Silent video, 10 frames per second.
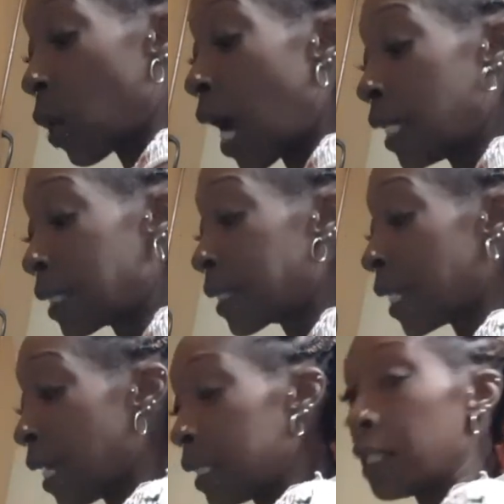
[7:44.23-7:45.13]
I
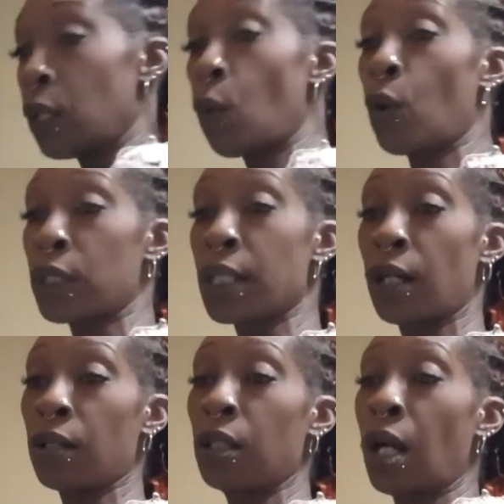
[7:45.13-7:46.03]
stayed in the
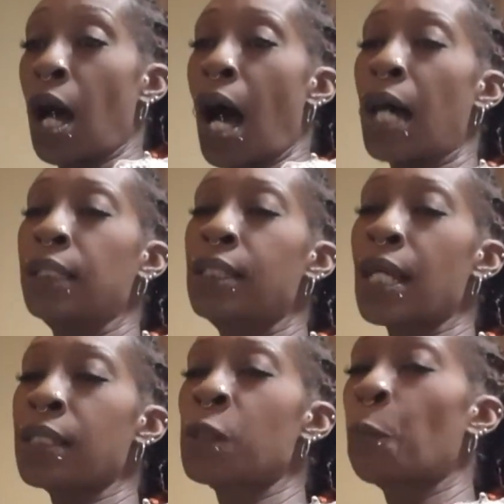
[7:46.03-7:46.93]
water and
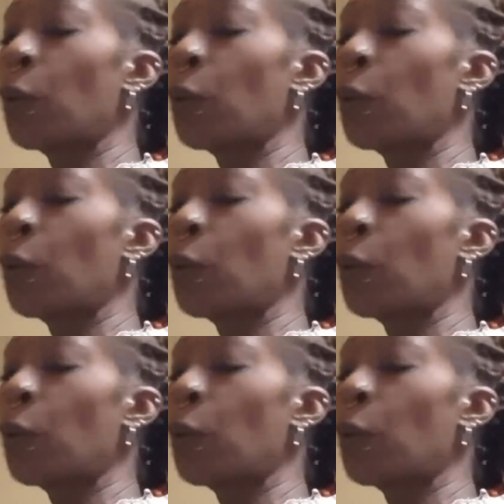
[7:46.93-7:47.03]
just